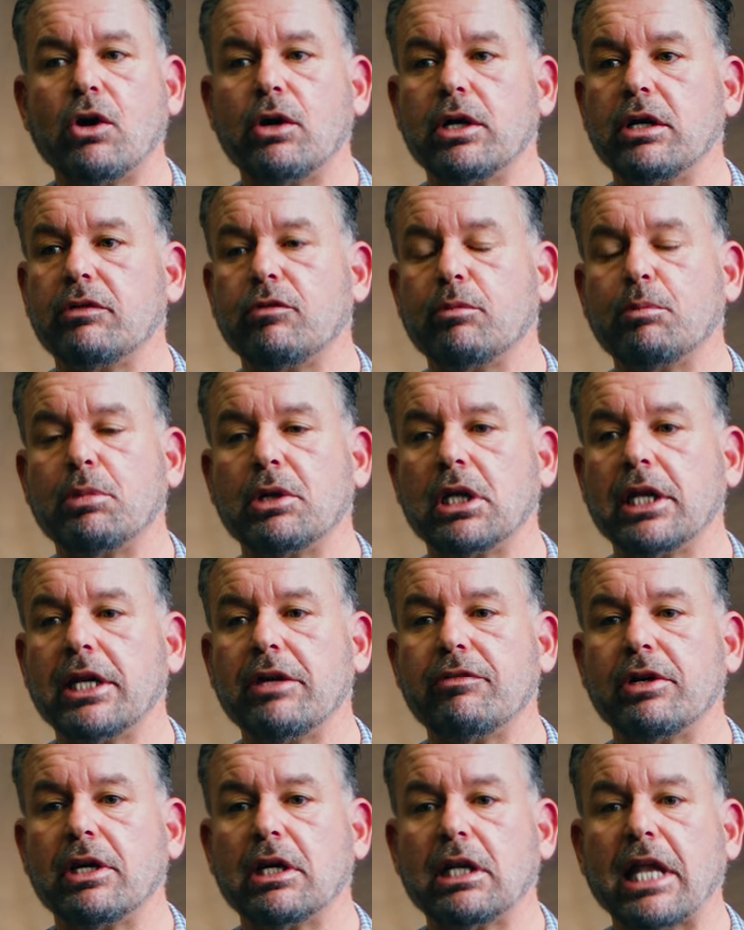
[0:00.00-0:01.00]
couldn't even
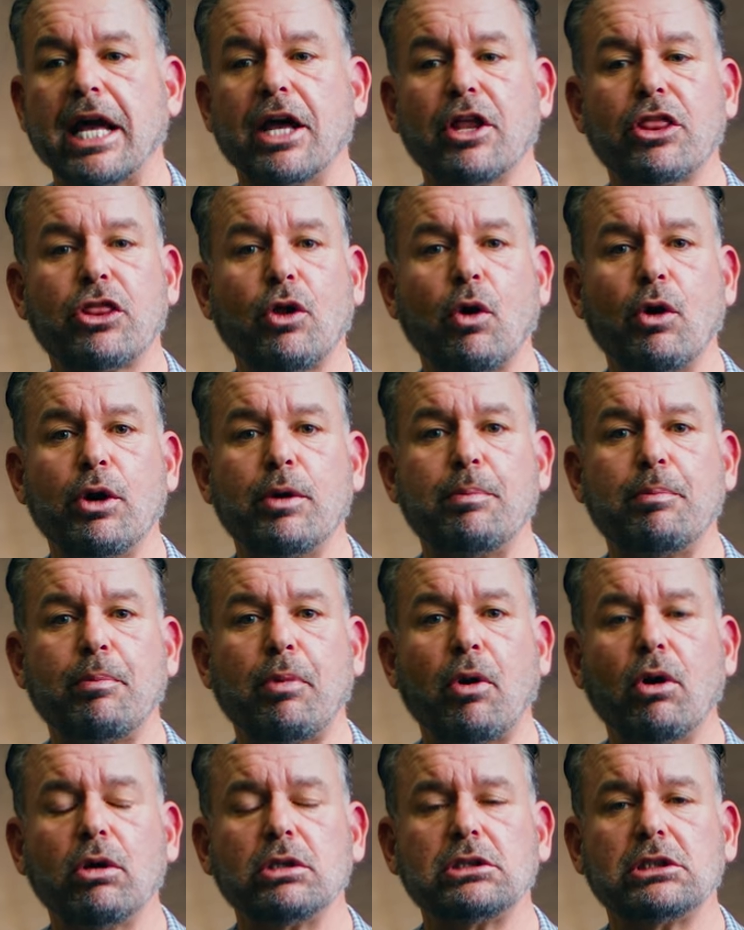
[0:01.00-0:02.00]
believe it, like a third
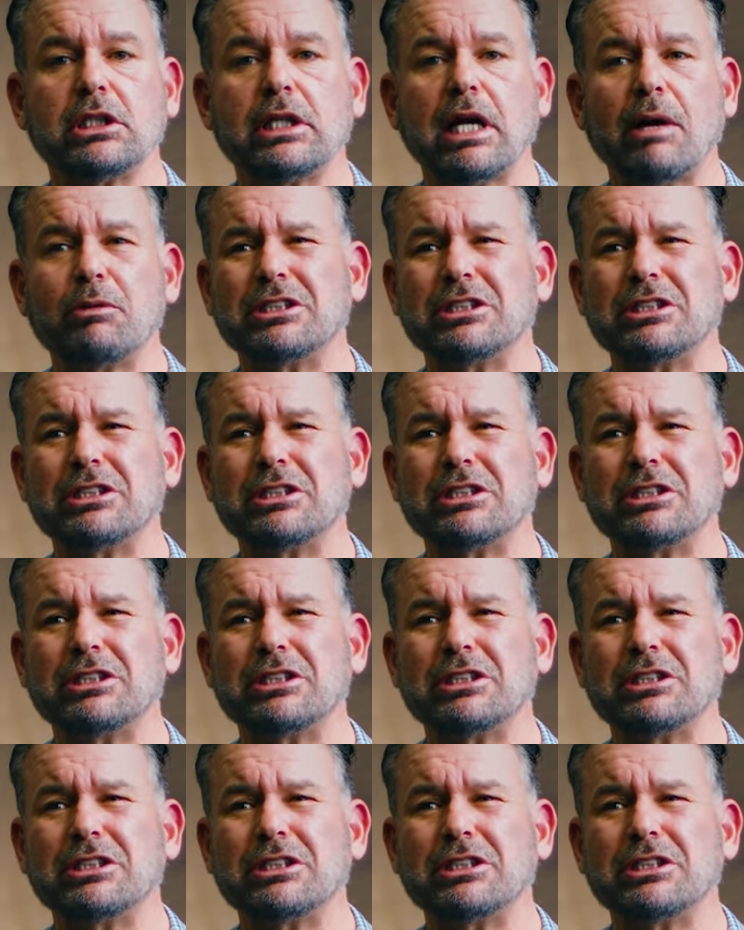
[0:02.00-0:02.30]
person.